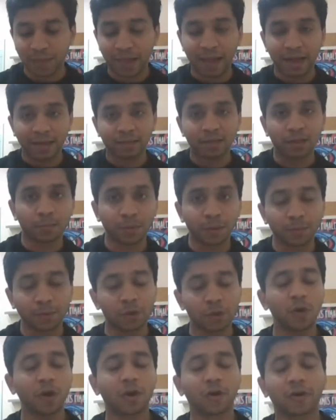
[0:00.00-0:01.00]
and the people
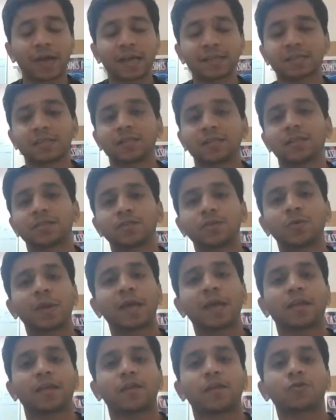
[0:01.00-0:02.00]
who are organizing this to
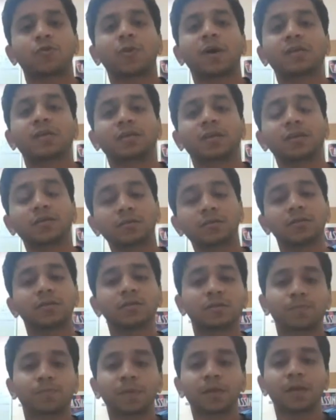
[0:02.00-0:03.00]
like to ask
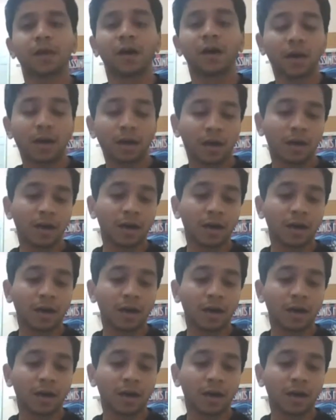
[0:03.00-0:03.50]
others uh,